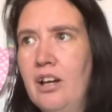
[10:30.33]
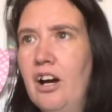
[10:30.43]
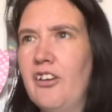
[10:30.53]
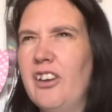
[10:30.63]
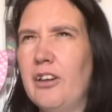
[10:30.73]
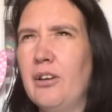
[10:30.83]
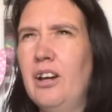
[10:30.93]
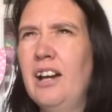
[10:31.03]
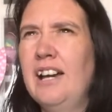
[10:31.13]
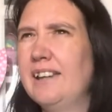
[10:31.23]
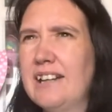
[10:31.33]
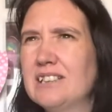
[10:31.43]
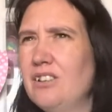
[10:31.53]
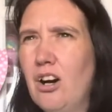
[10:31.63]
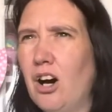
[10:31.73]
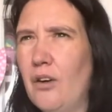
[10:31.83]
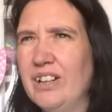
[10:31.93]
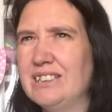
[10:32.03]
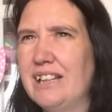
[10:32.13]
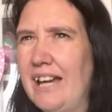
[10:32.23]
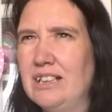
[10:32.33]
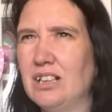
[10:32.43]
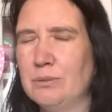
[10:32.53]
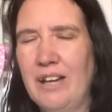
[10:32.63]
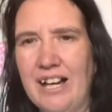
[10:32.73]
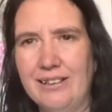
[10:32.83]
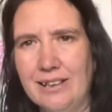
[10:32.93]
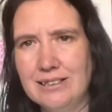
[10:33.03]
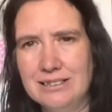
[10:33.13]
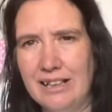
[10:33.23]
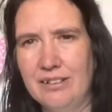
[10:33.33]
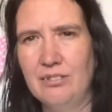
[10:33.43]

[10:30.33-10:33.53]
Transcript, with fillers: although that's not always the case because we had things say